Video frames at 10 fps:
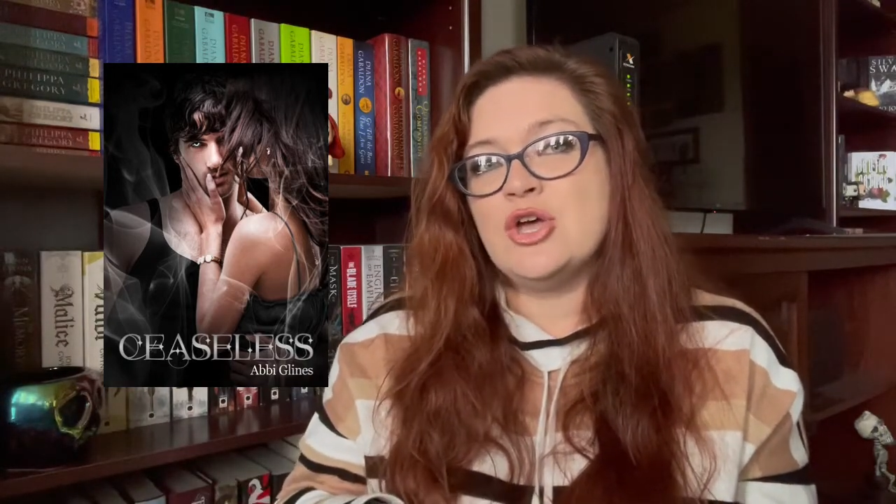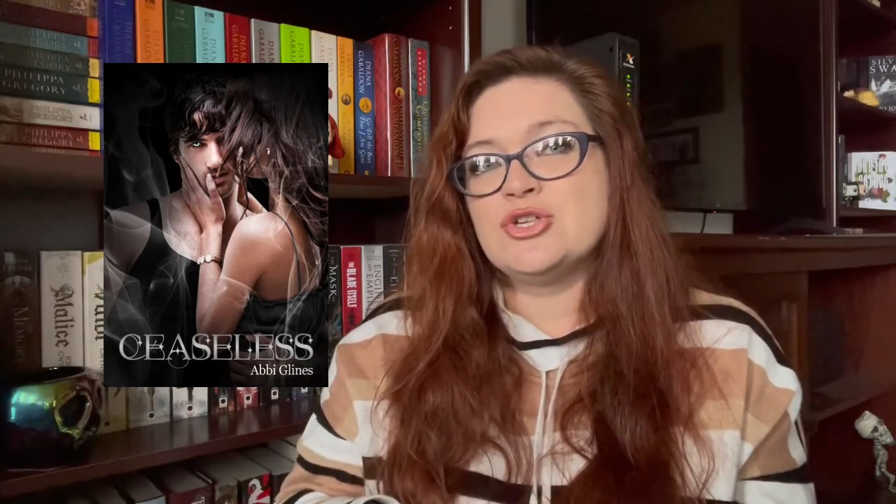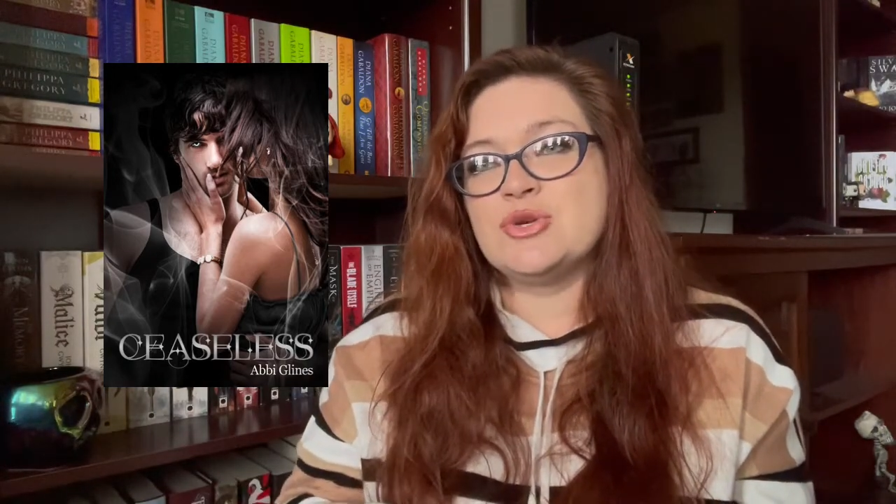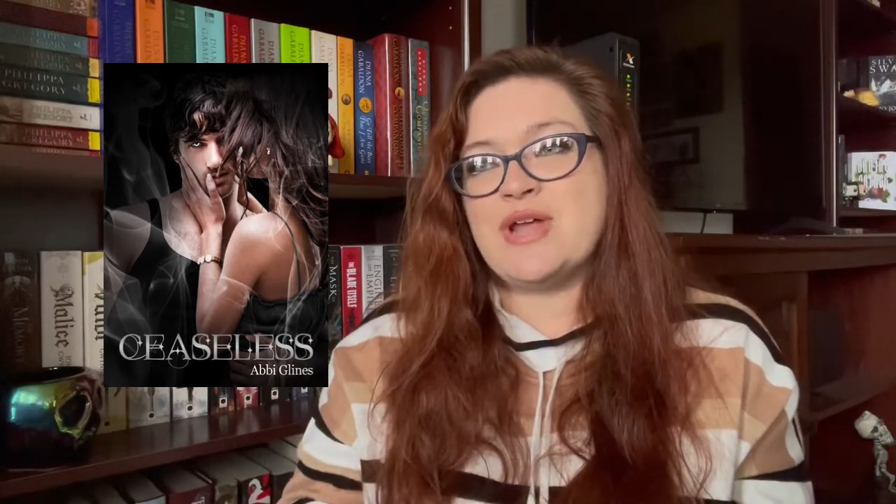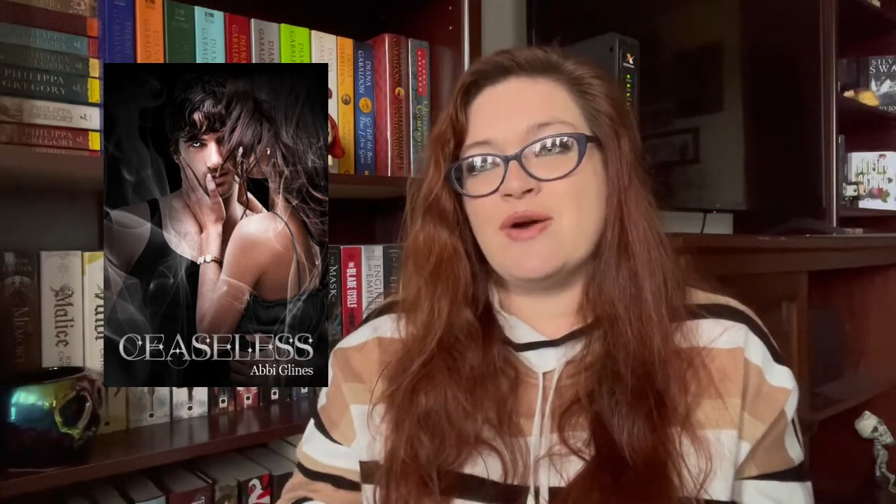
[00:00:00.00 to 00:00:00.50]

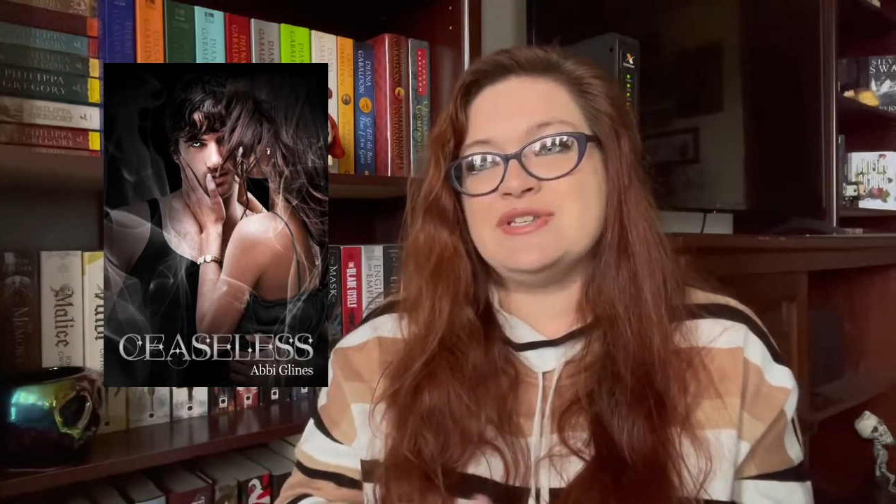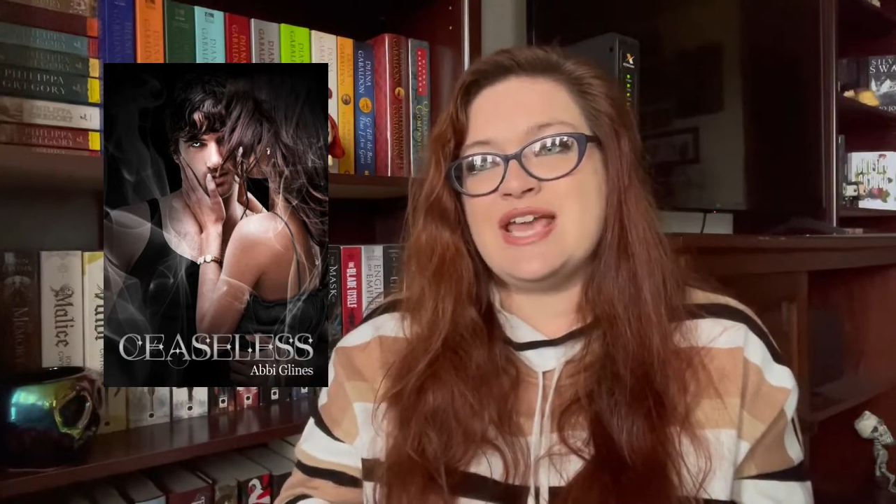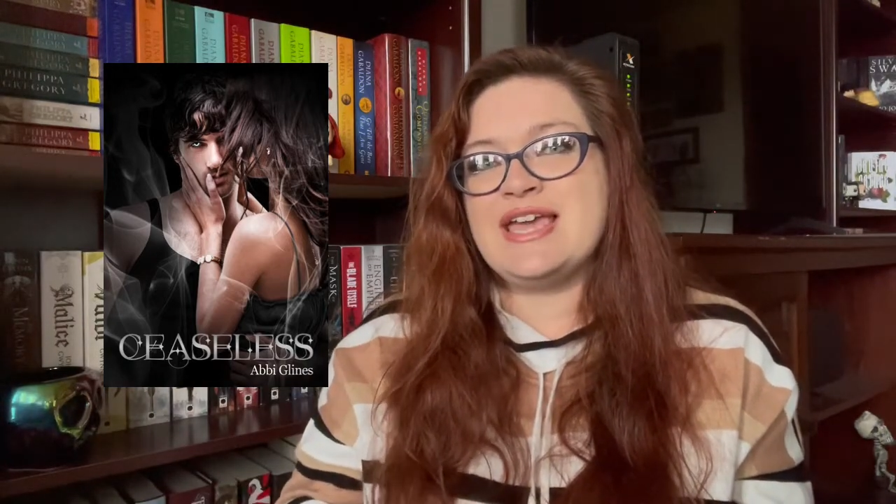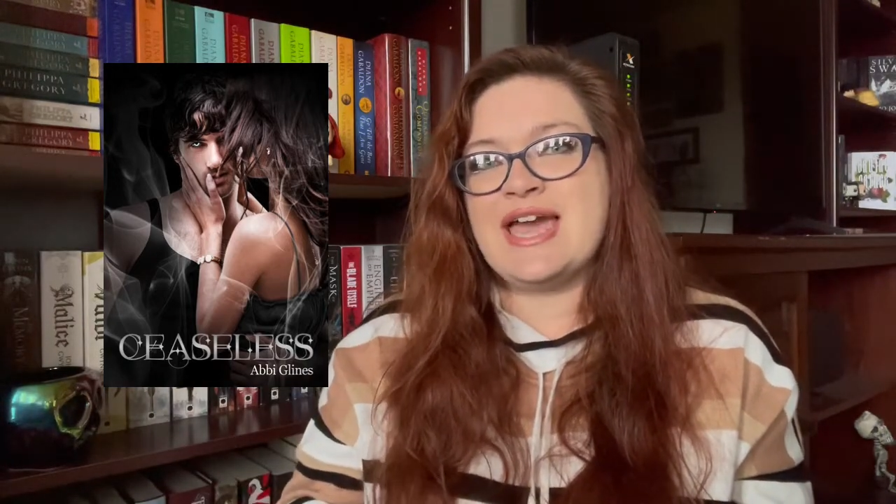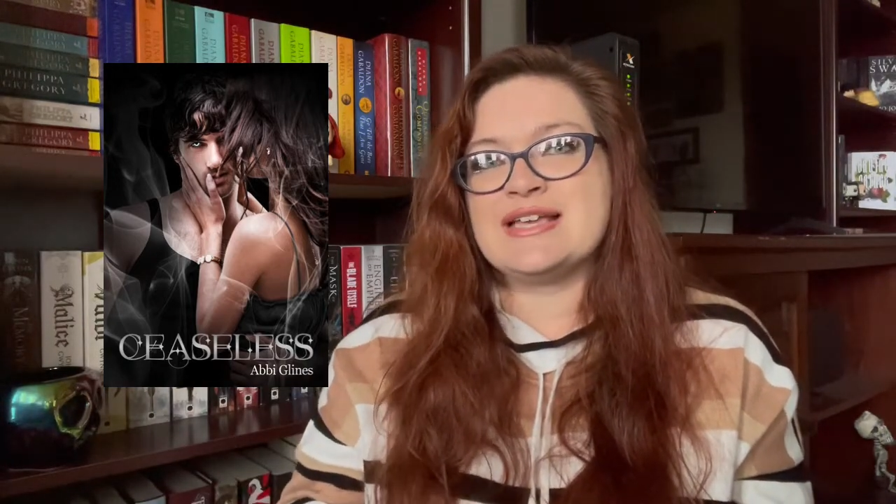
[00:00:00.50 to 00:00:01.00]
So now
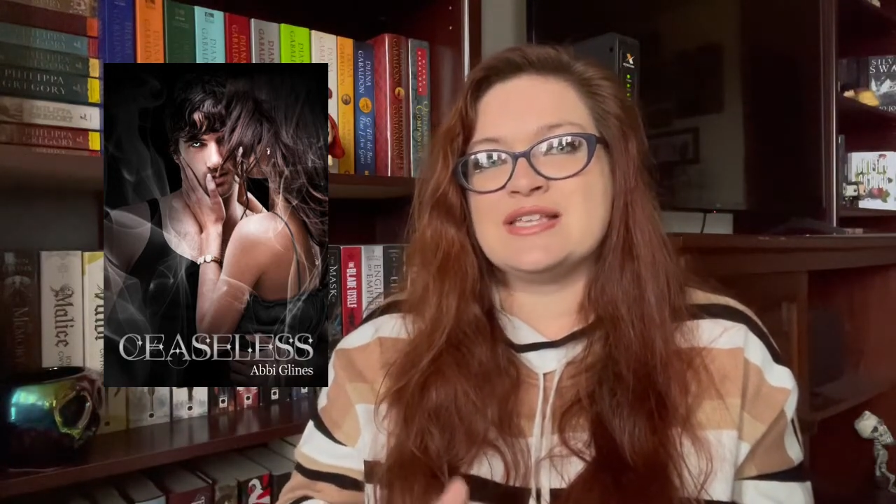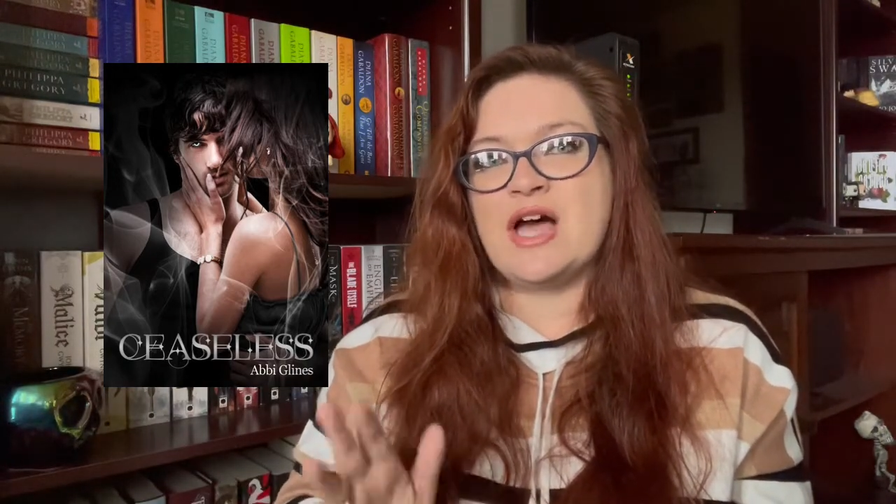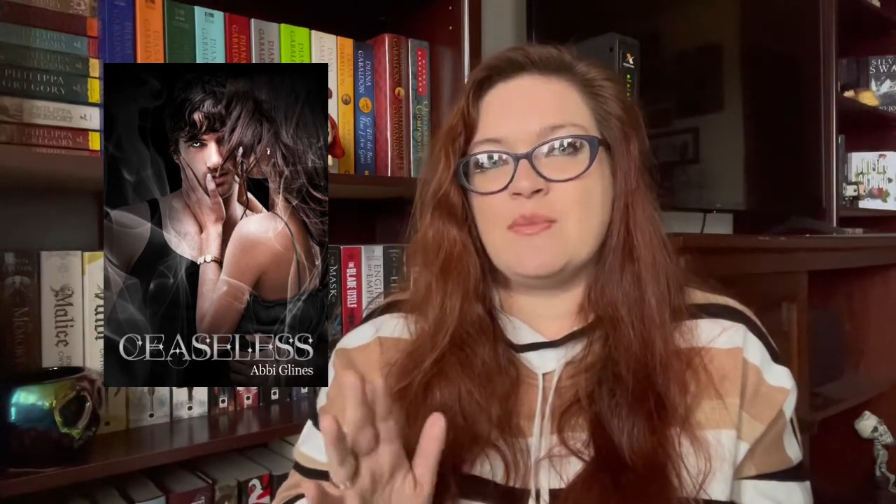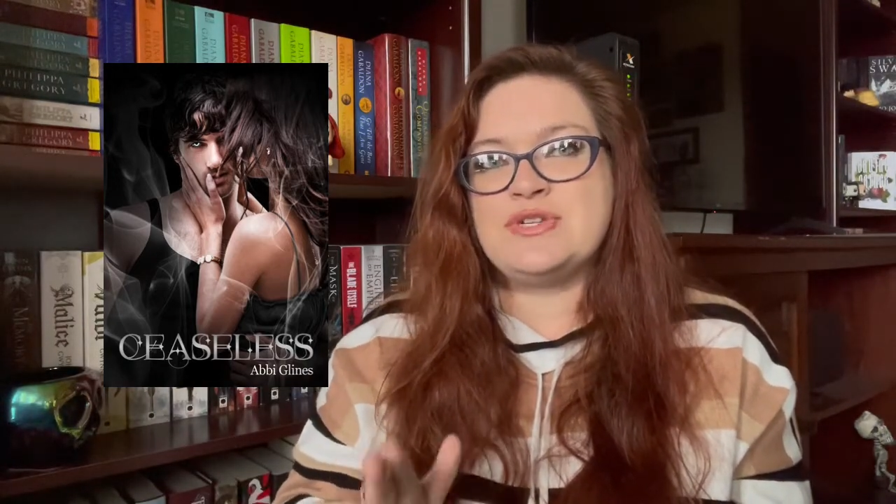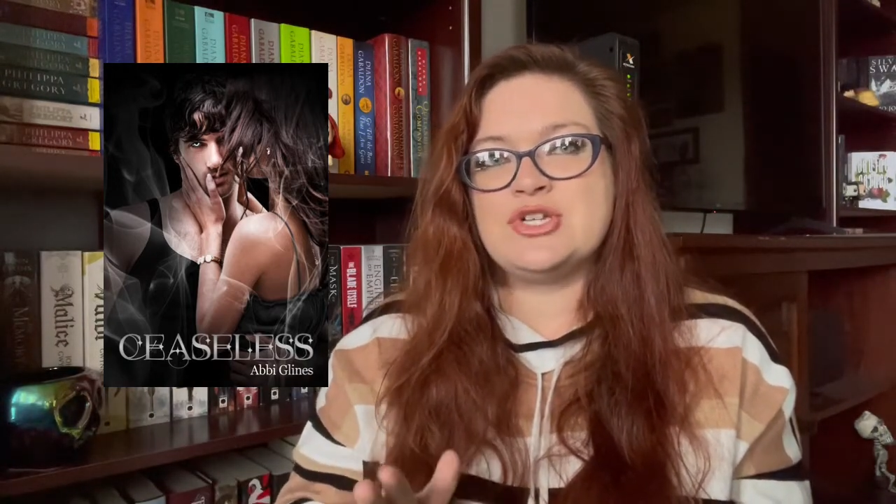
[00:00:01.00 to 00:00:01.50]
Dank has
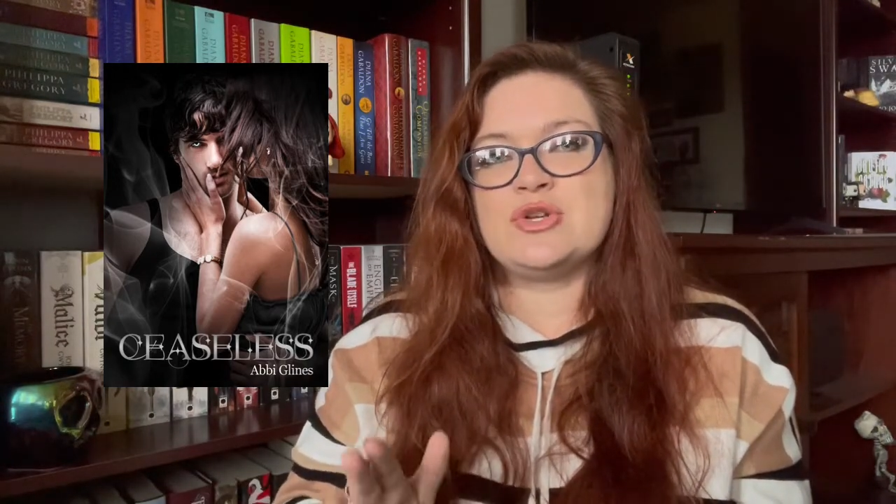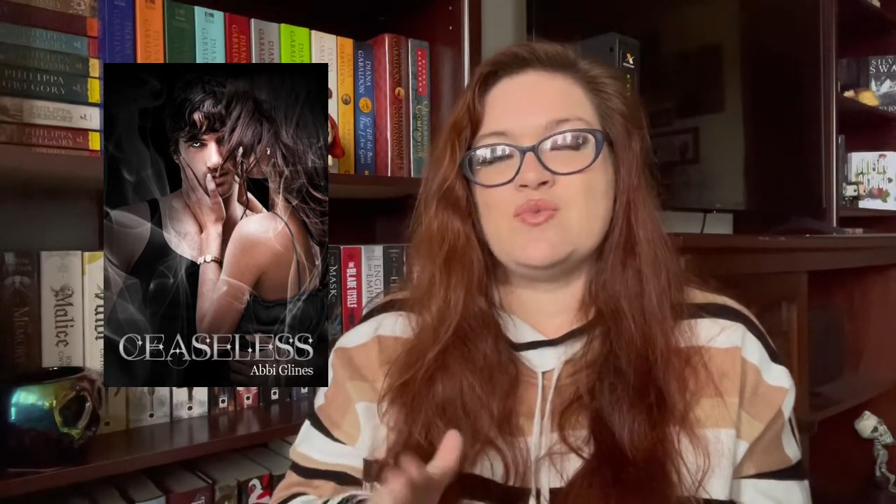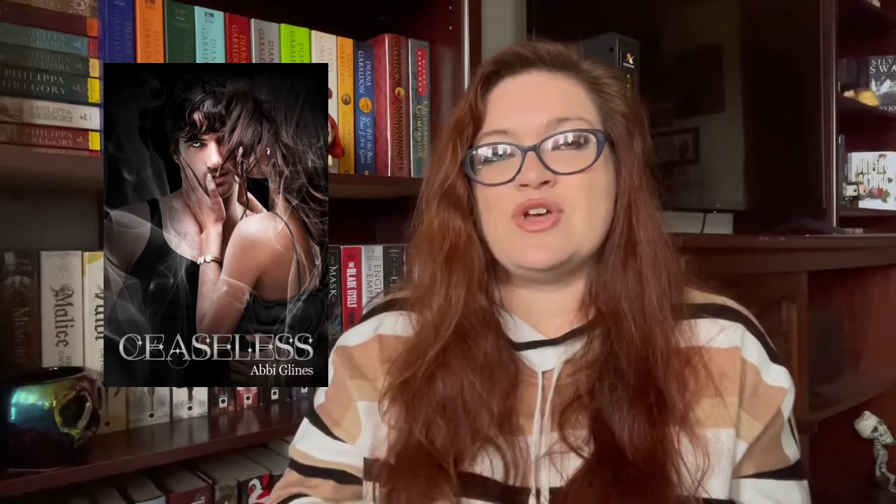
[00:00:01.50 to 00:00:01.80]
competition